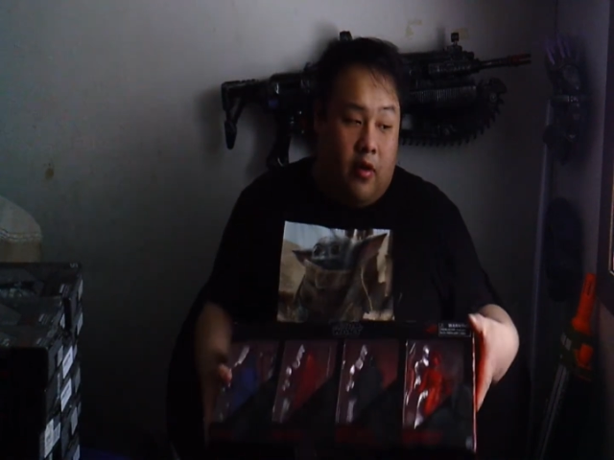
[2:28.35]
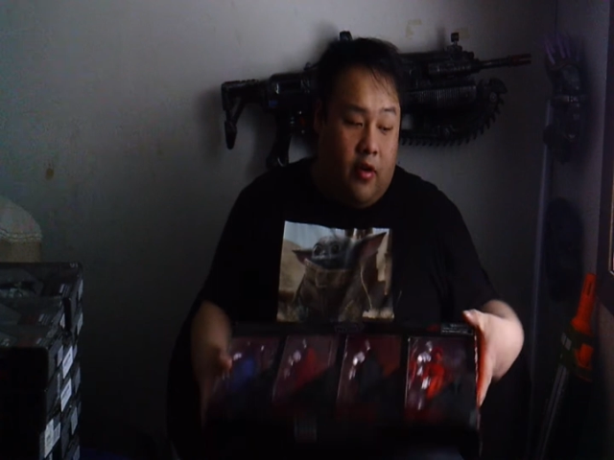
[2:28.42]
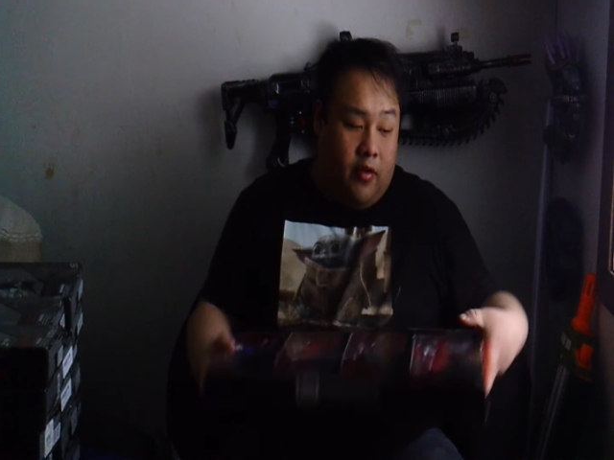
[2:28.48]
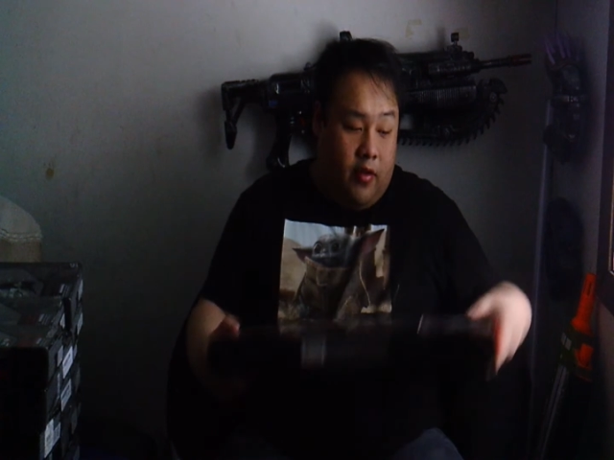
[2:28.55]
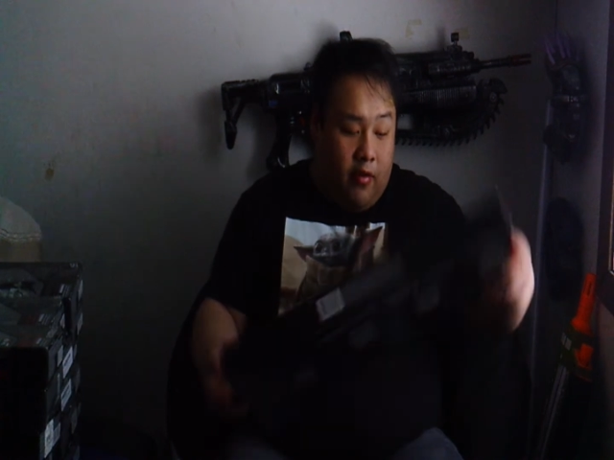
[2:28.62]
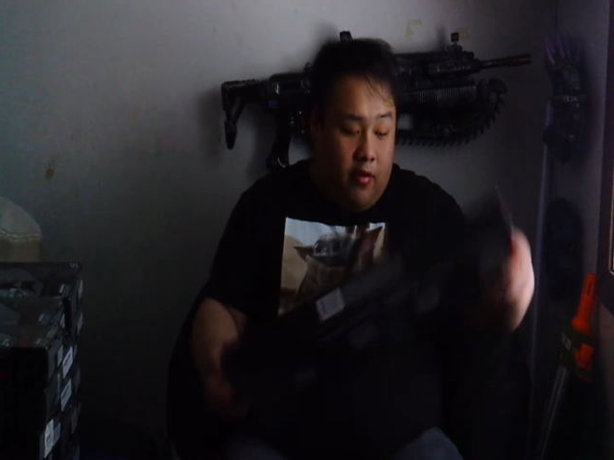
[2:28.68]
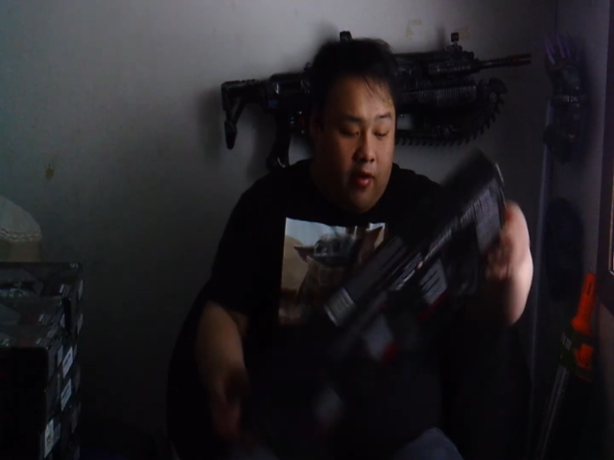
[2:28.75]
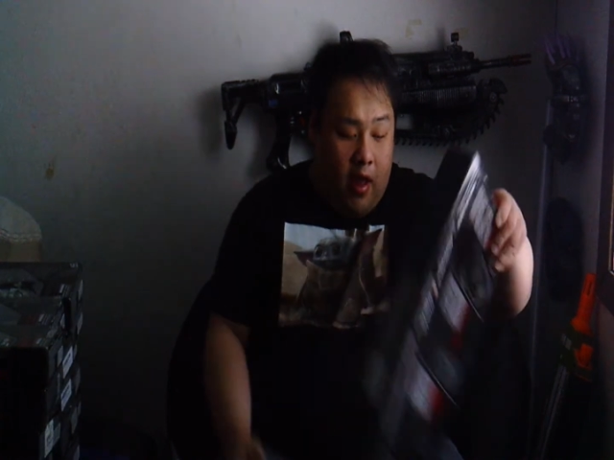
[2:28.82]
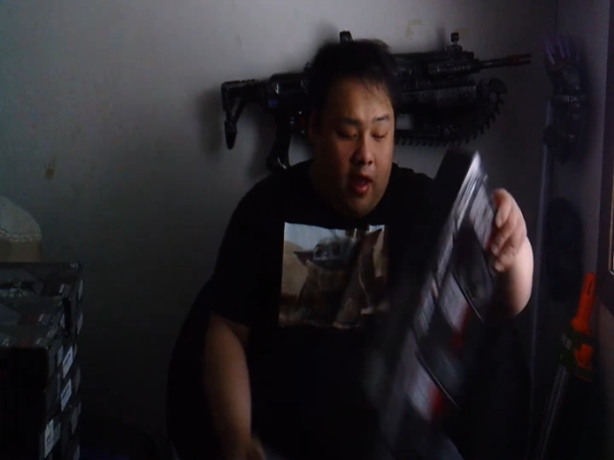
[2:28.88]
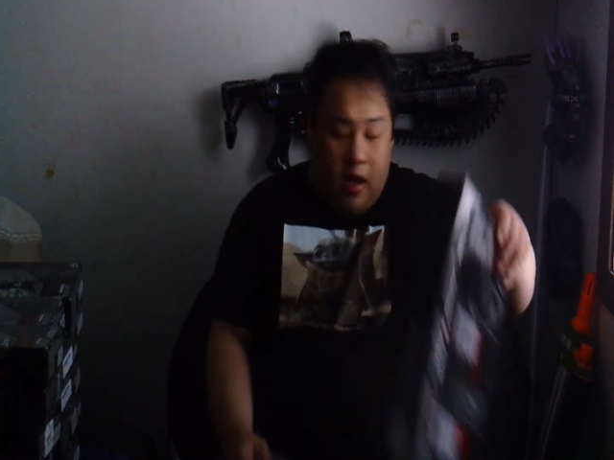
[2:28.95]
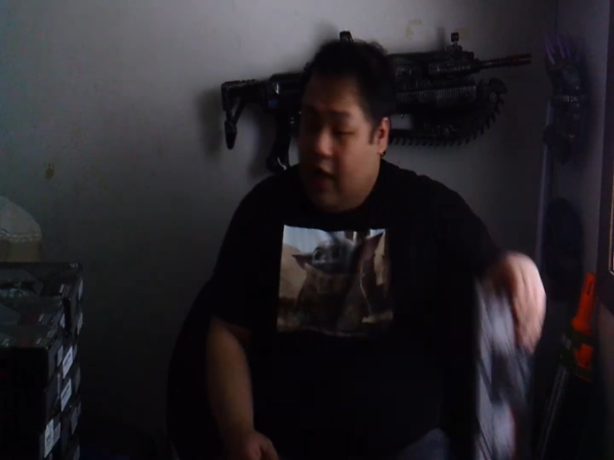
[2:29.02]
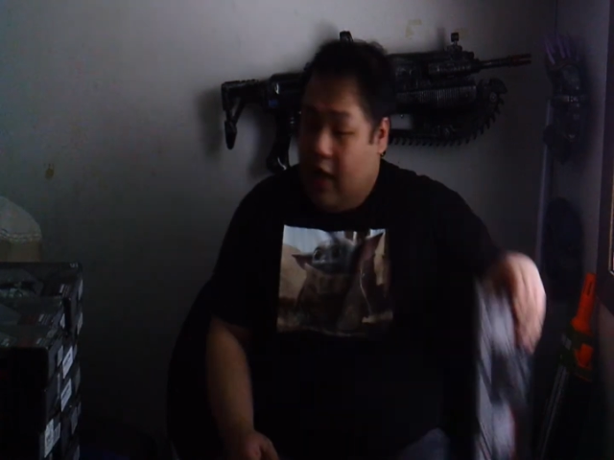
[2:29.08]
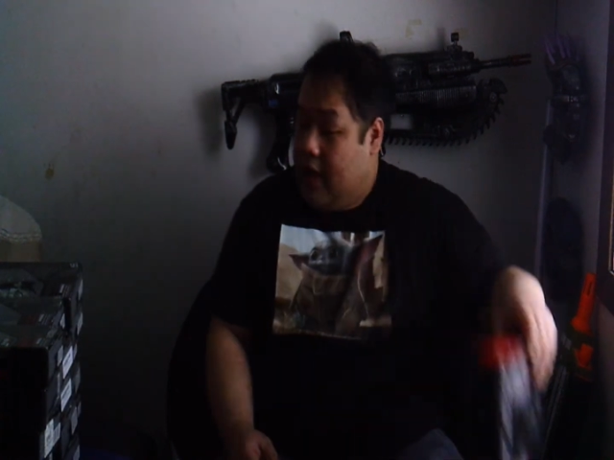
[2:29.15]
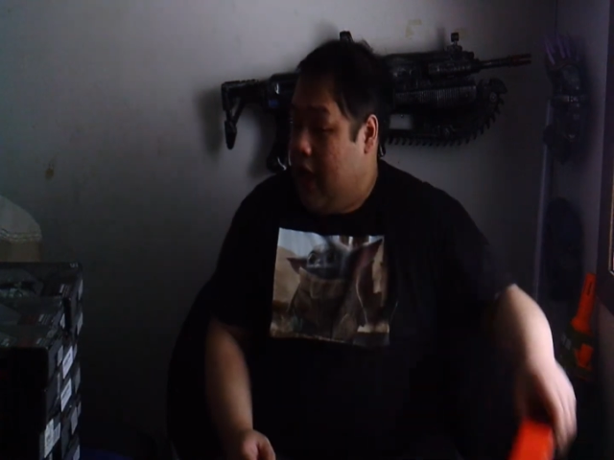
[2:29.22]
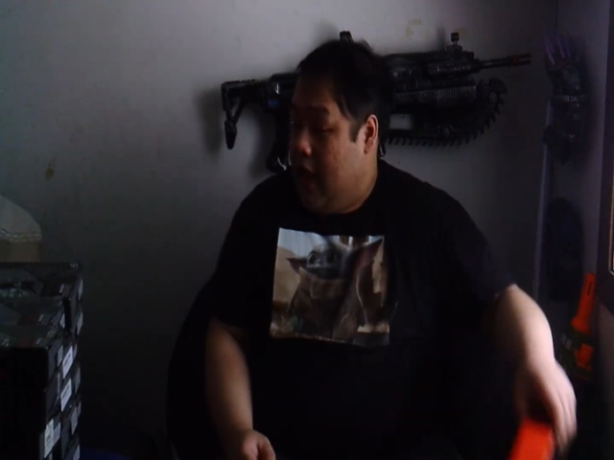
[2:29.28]
the Galactic
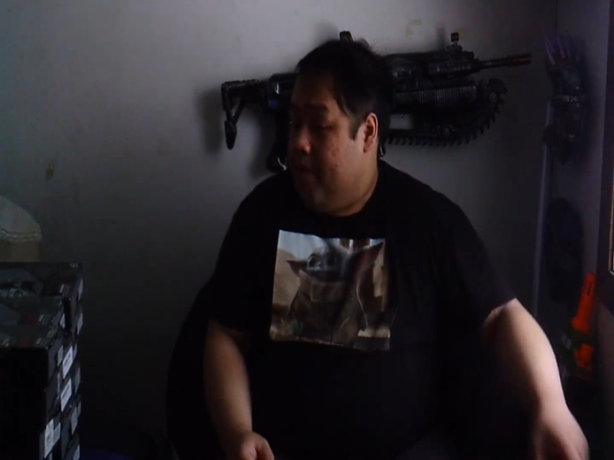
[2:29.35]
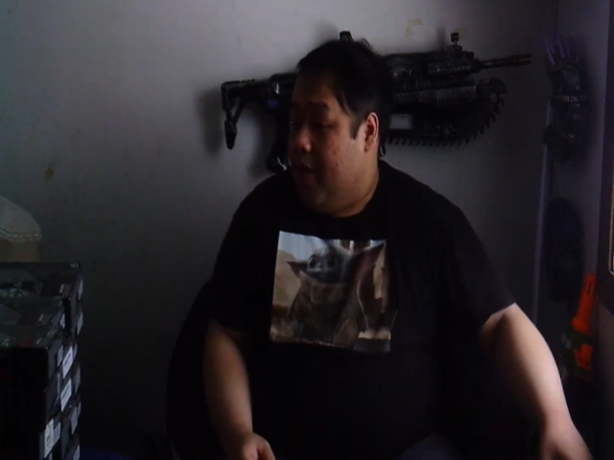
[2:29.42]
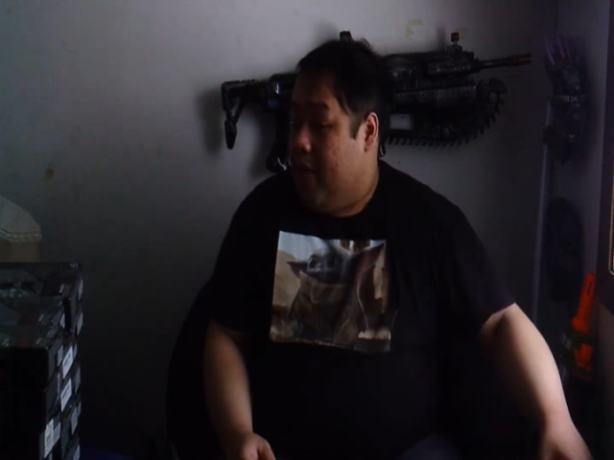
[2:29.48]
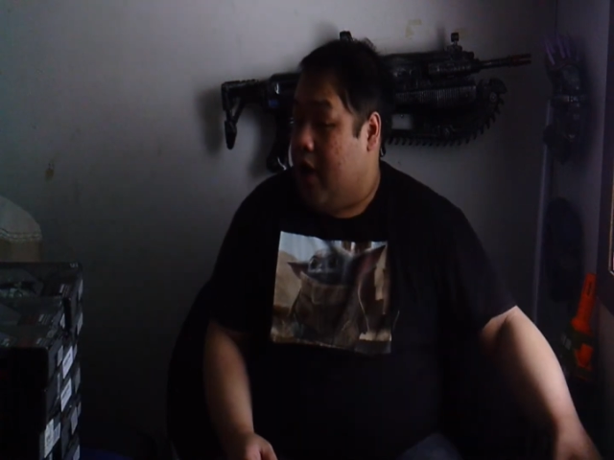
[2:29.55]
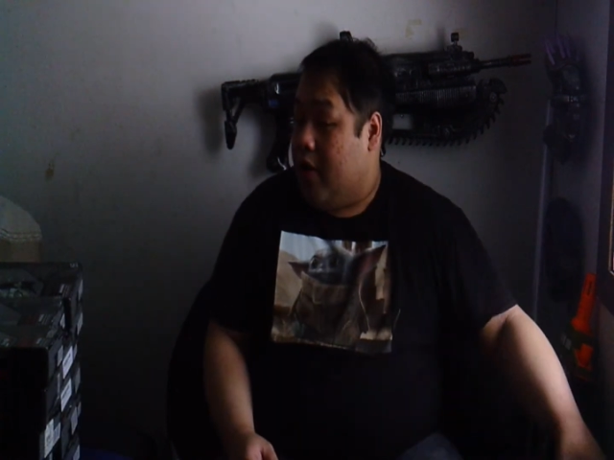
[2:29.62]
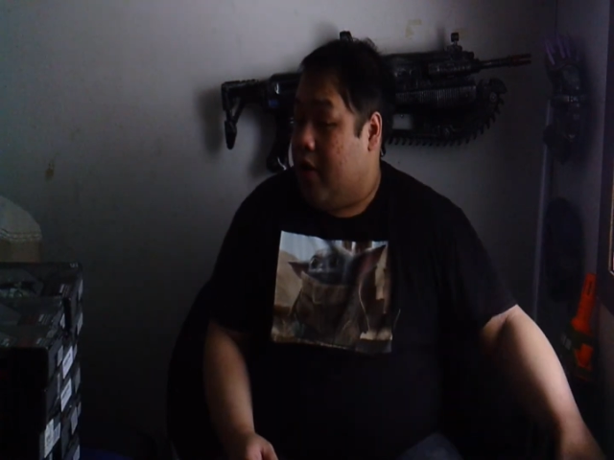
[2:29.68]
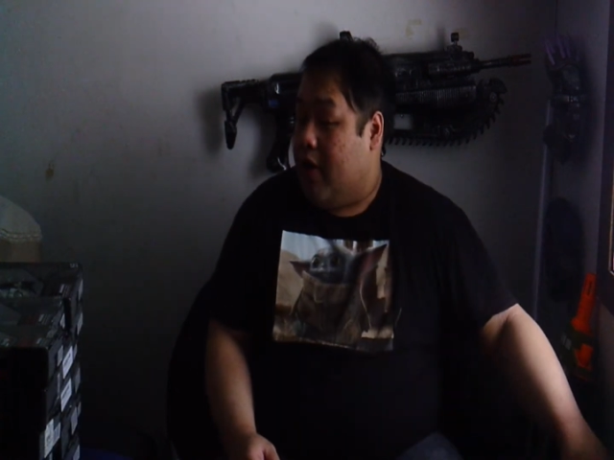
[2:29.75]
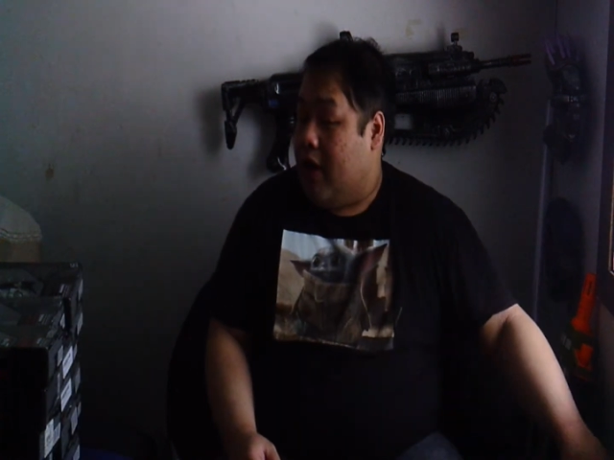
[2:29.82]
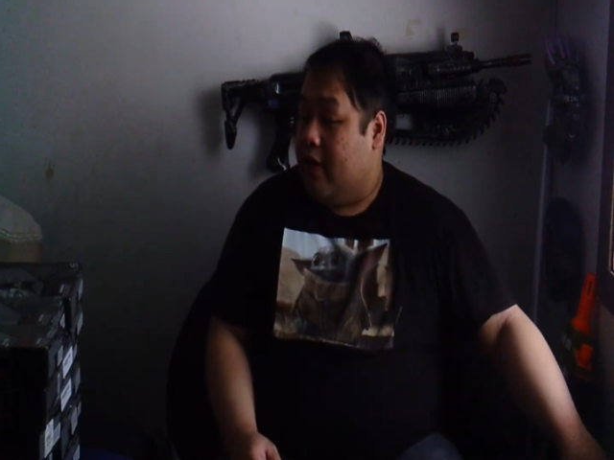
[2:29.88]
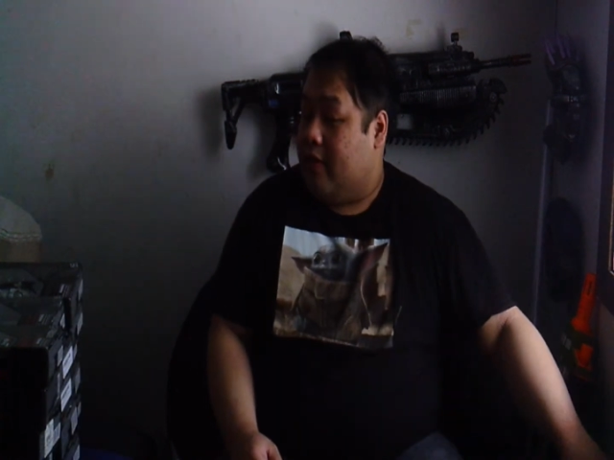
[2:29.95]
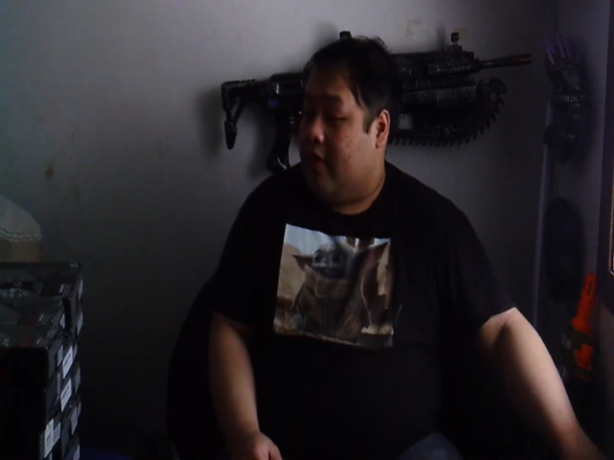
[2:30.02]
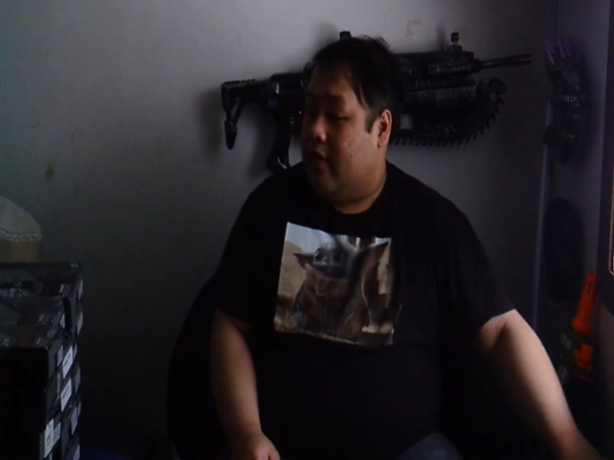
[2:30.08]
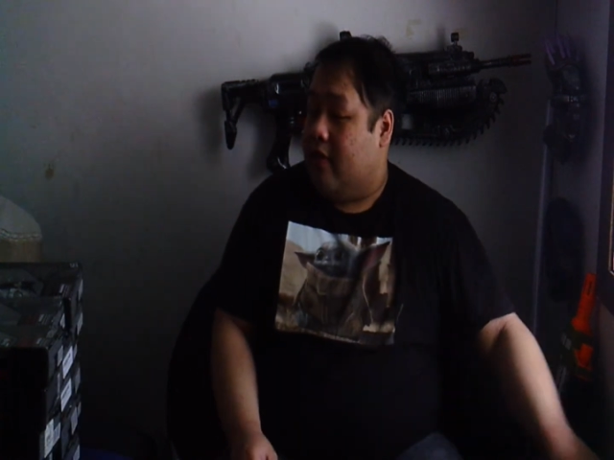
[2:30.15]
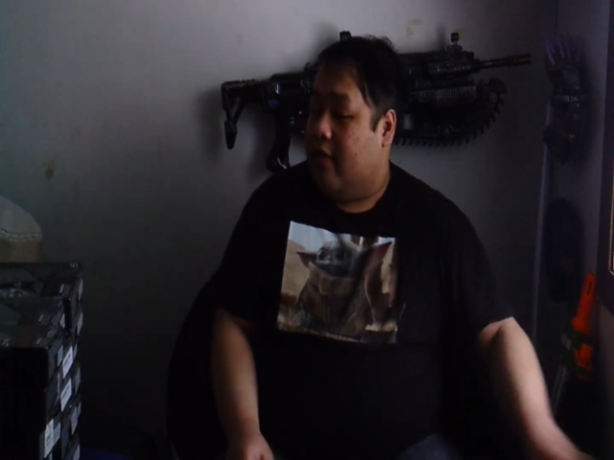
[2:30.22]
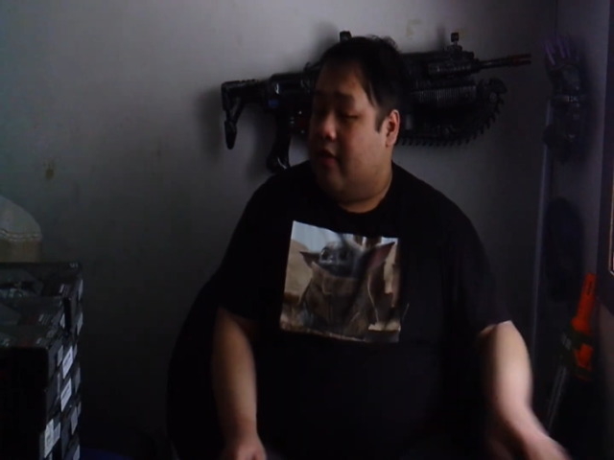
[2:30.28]
Empire rises.